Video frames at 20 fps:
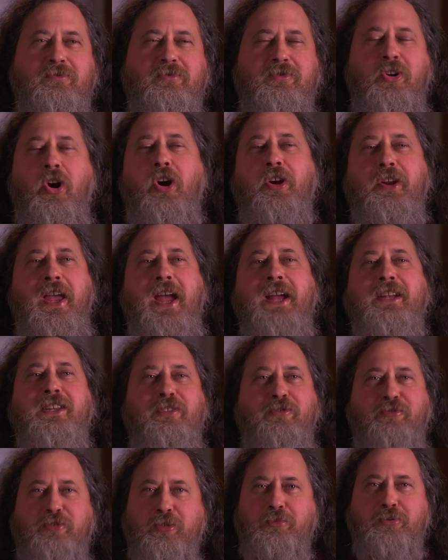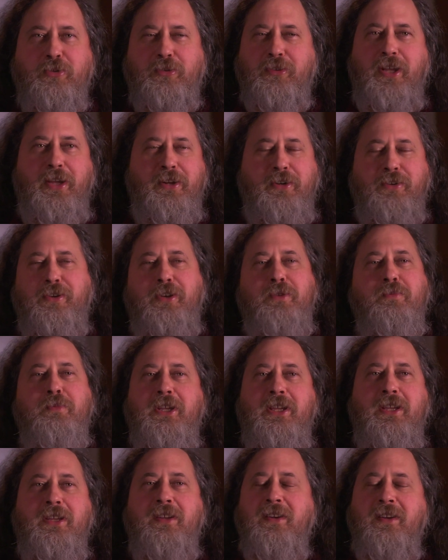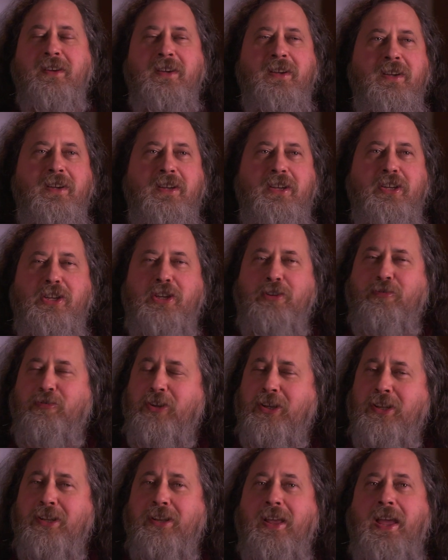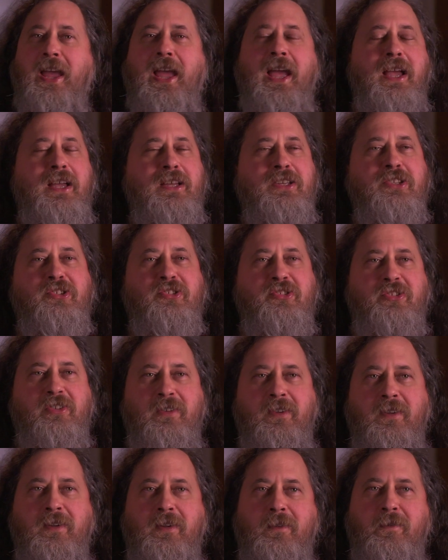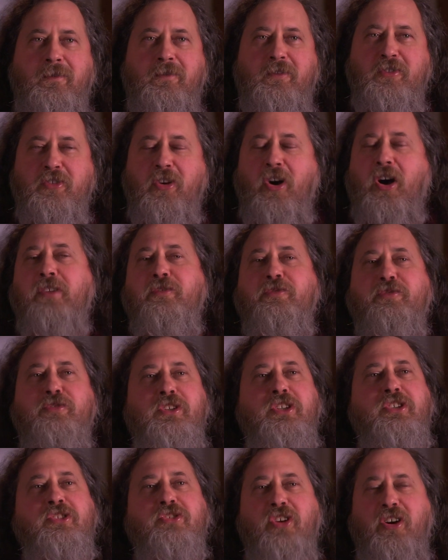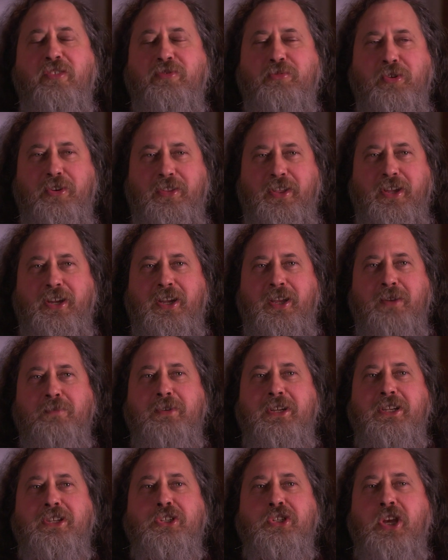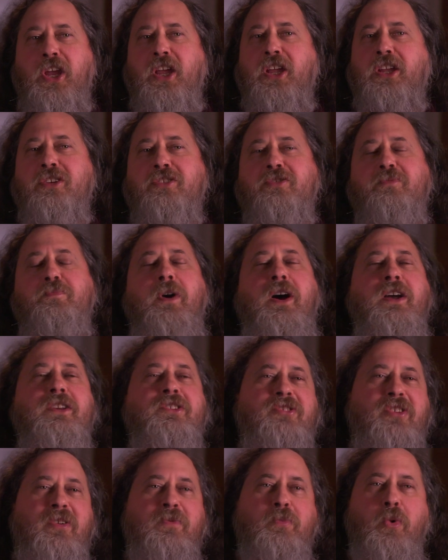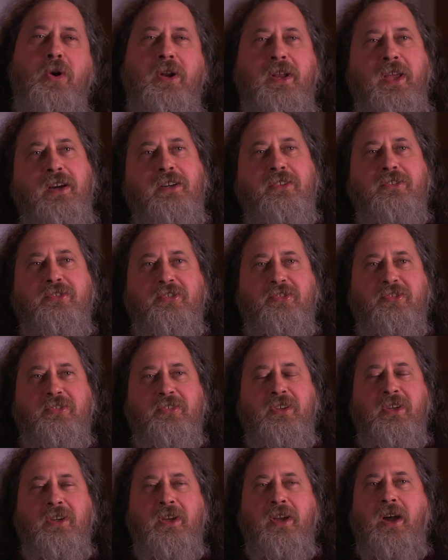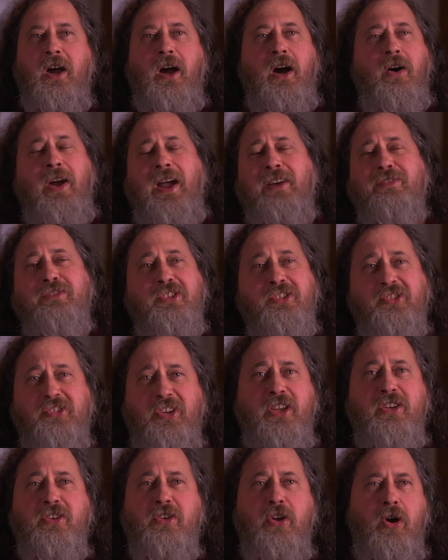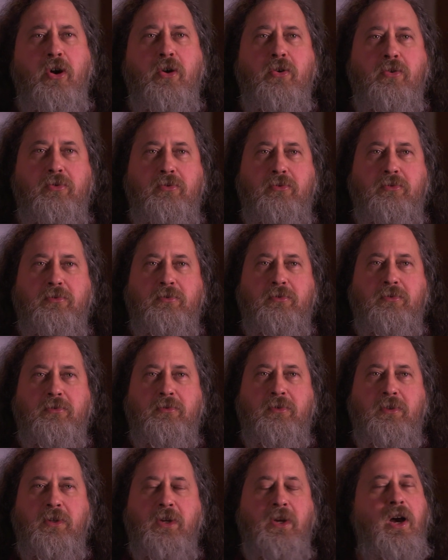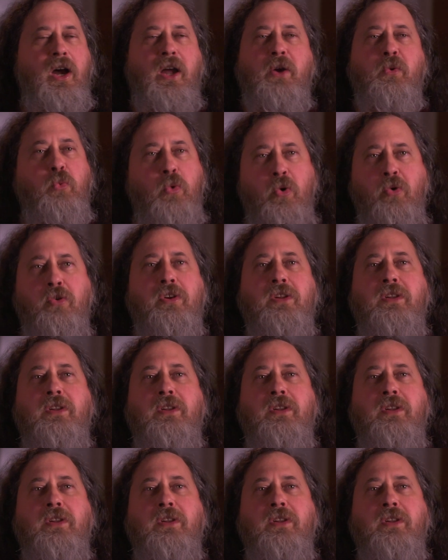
cardiac defibrillator in me, if it has non free software that can be changed by someone else, I'll have to say no. I won't